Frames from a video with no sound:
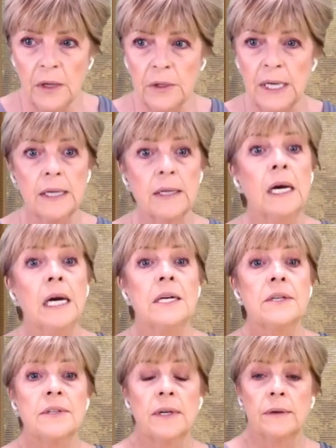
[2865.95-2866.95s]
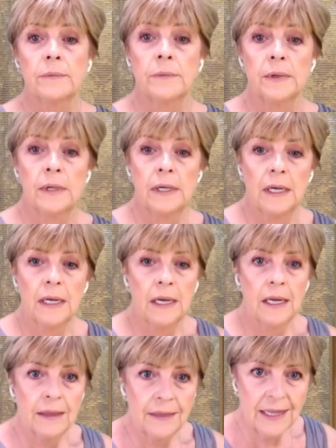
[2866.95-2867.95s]
Okay, so
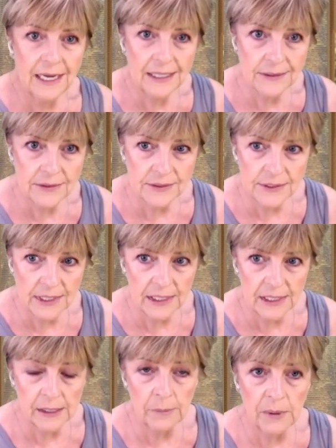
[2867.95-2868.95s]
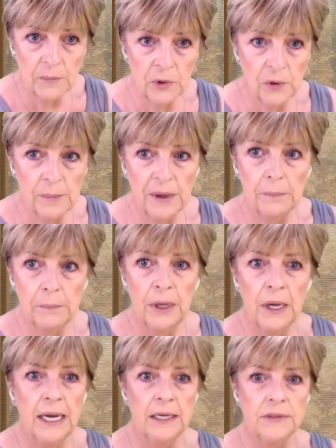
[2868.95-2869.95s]
that's a little bit more about
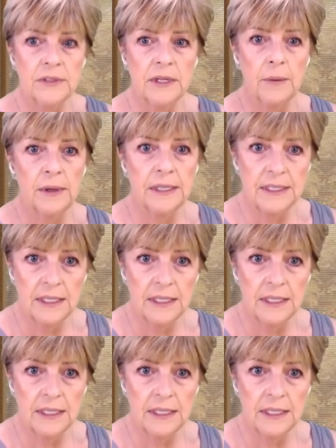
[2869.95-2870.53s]
pairs, going